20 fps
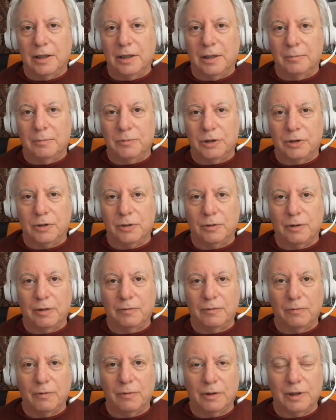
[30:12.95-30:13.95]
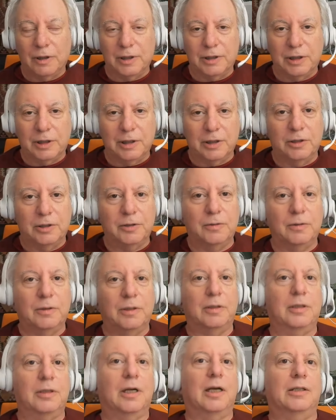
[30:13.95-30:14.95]
I'm sure everyone listening to
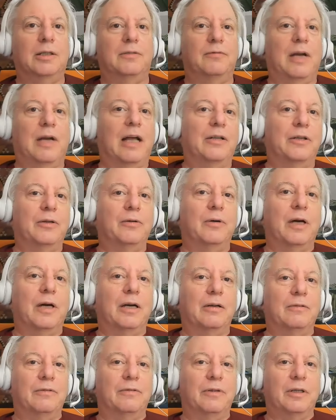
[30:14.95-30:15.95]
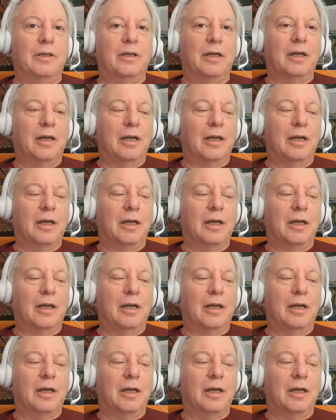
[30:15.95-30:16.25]
it got value out of it.